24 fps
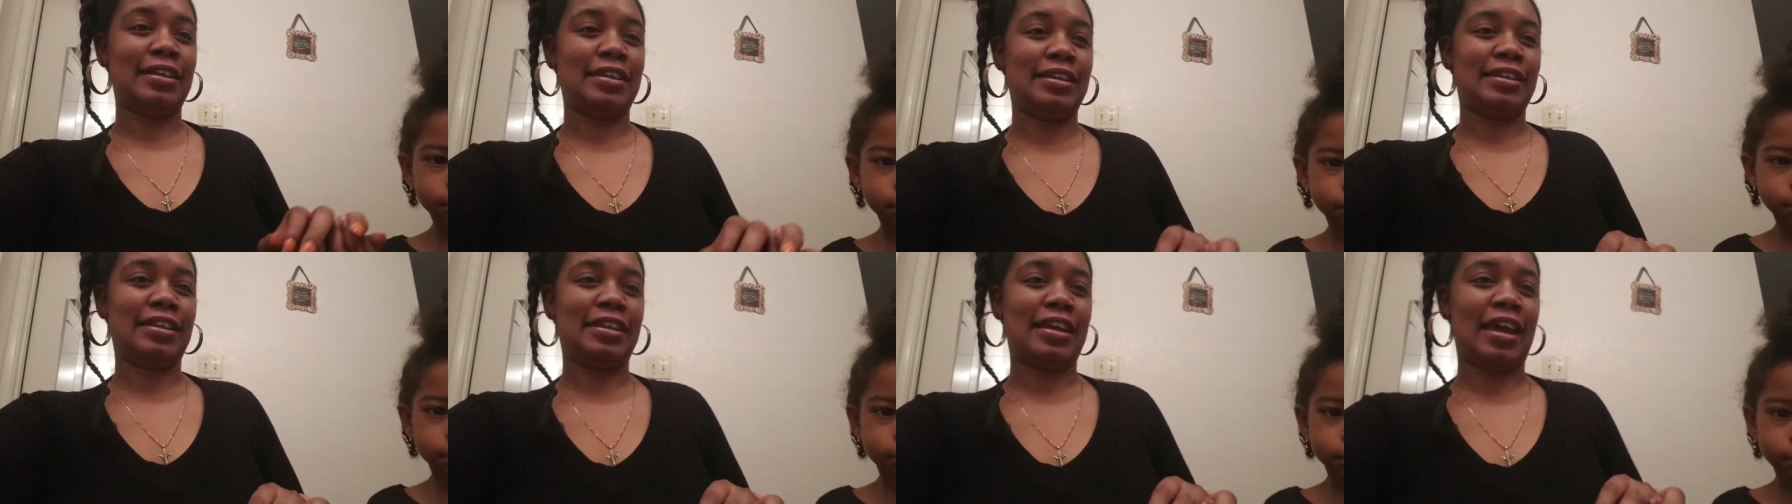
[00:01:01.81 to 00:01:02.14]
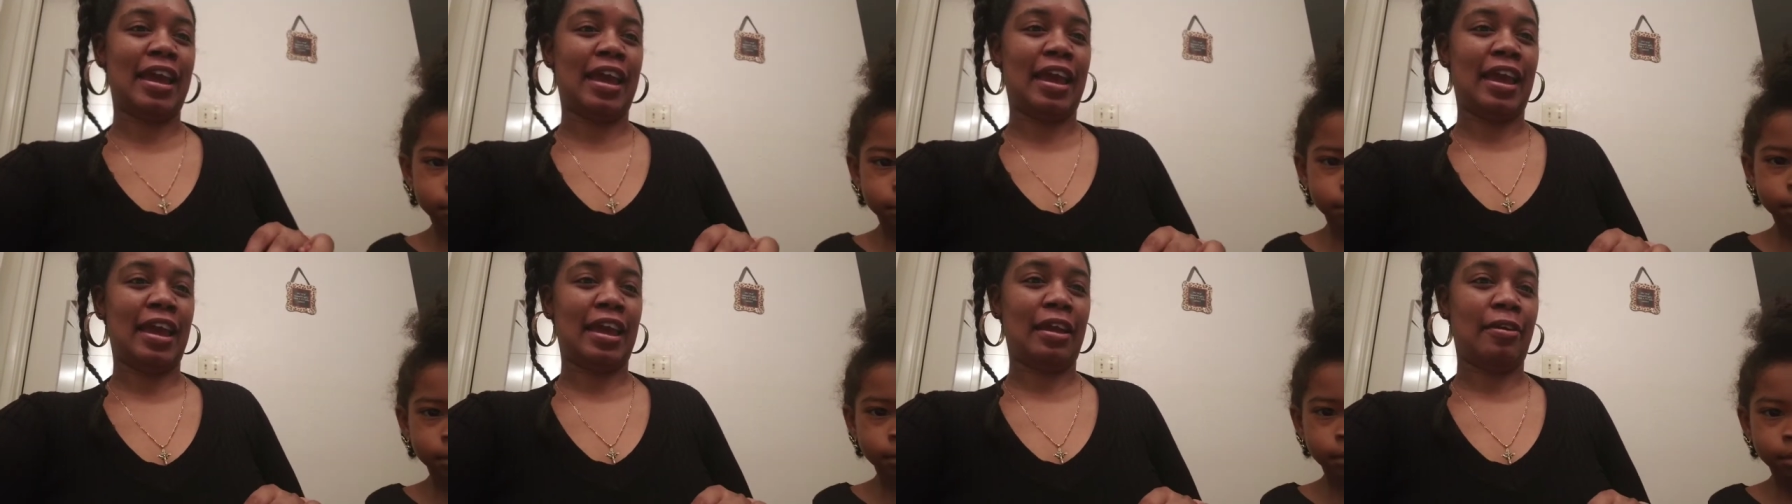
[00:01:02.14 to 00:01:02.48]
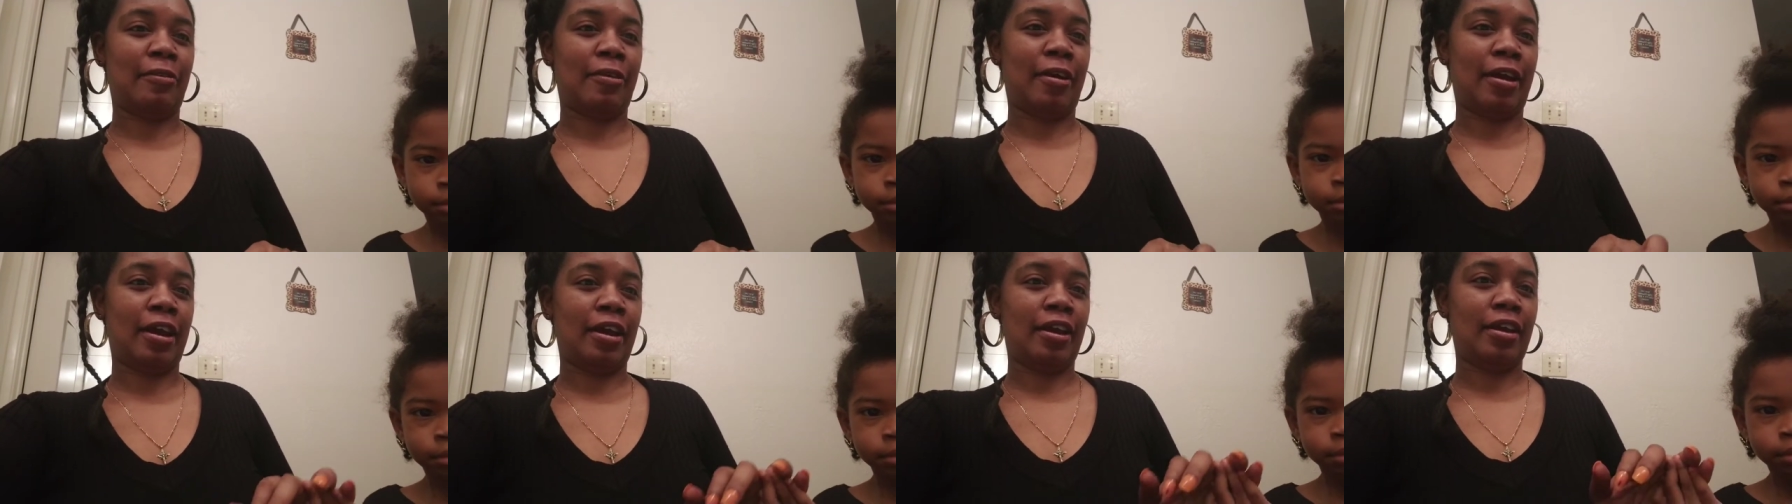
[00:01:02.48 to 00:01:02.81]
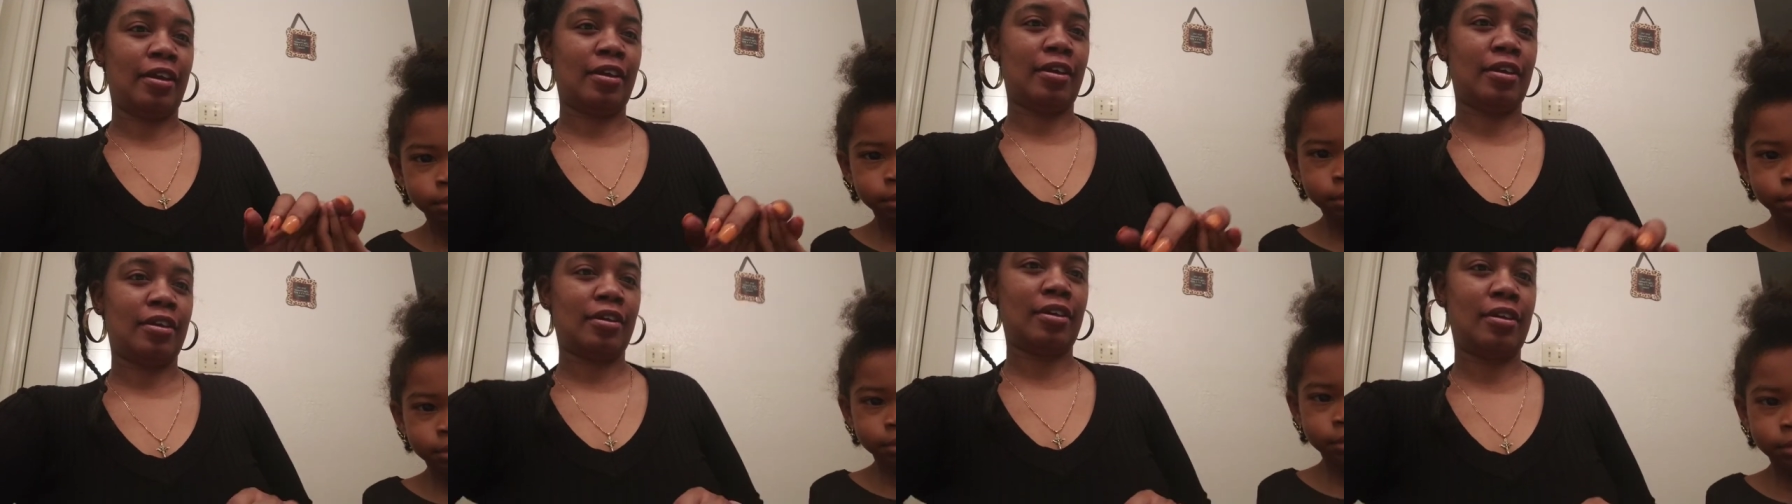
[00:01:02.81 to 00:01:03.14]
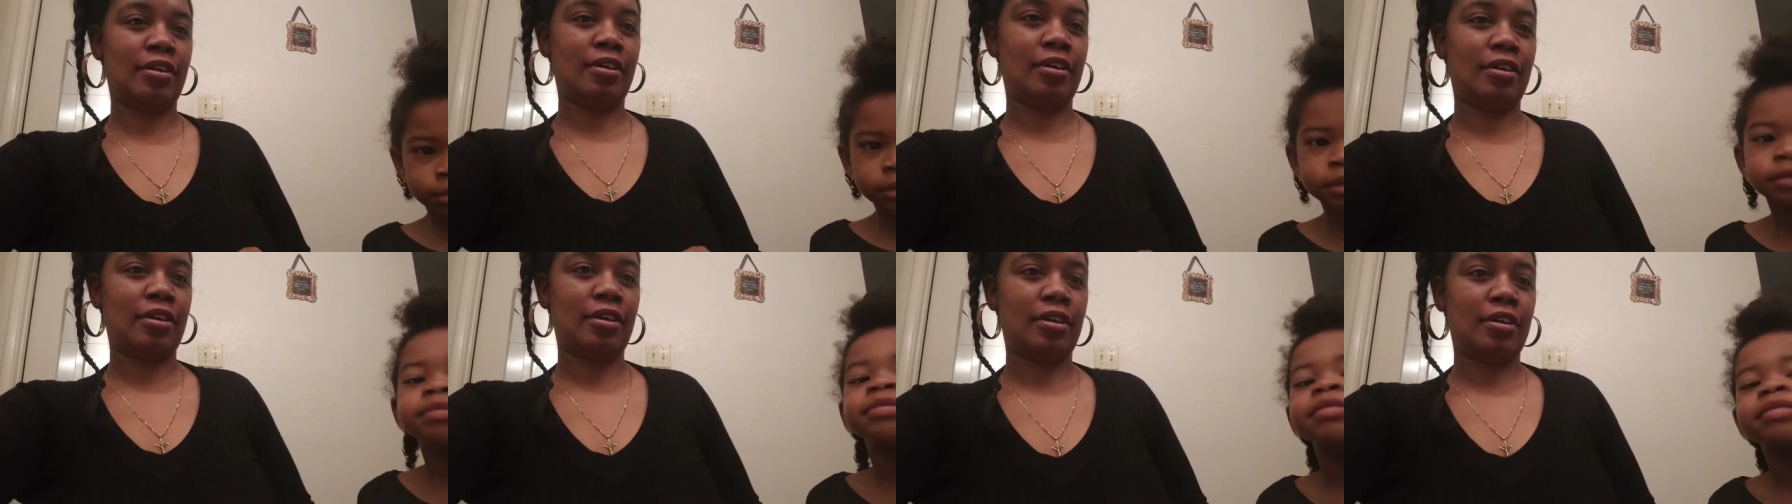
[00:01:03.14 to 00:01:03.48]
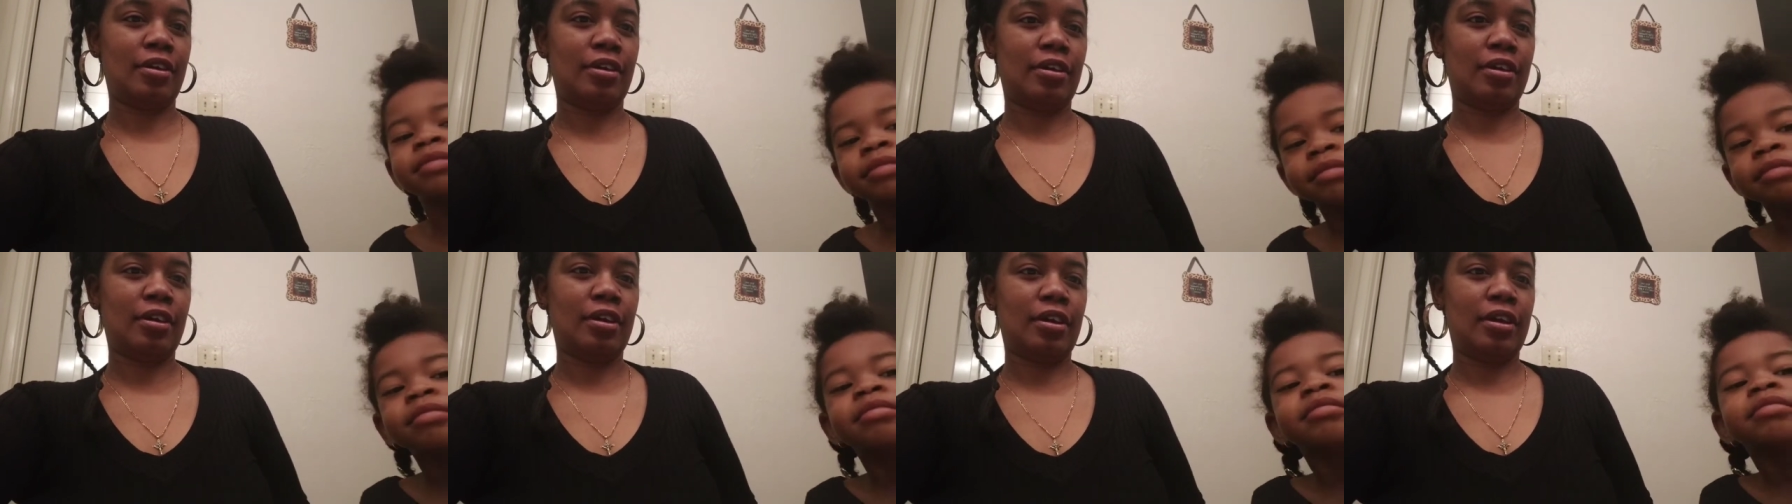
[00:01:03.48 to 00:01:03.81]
day, right? Mhm.